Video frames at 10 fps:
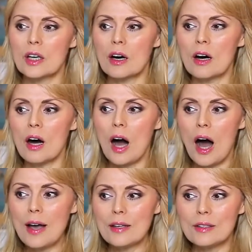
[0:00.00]
uh,
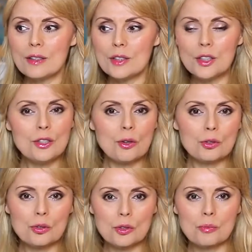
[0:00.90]
I did
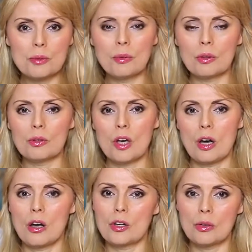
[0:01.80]
to those people
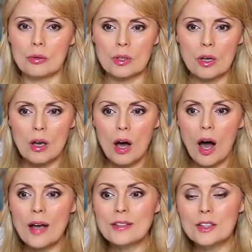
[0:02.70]
uh, good.
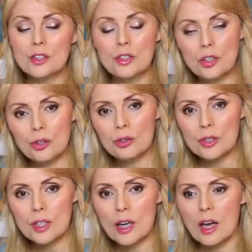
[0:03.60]
I did
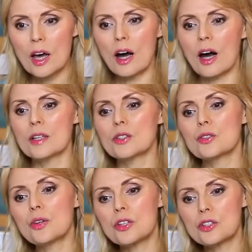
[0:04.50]
good. I
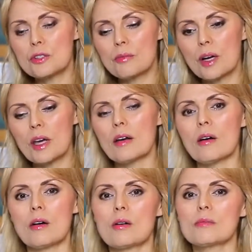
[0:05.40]
stretched my
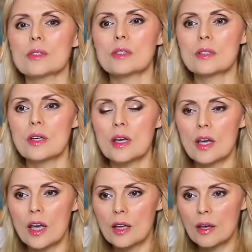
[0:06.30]
arms
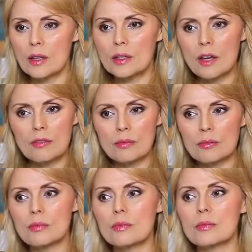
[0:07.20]
and I gave
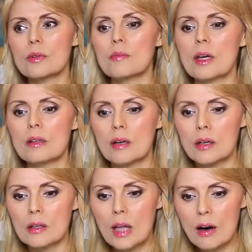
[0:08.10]
them my
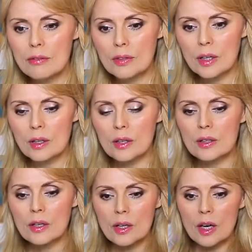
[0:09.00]
uh, love, and I,
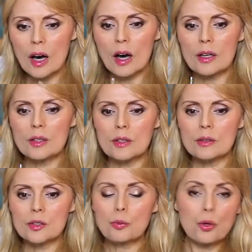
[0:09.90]

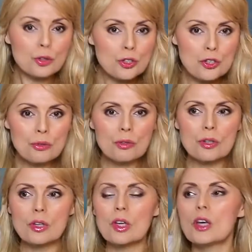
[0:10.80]
I spoke the truth,
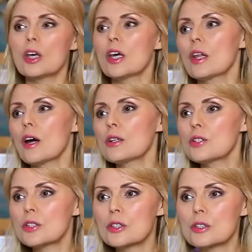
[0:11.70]
and I
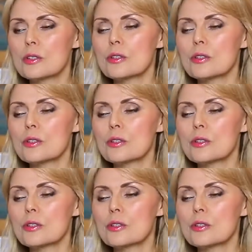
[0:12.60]
just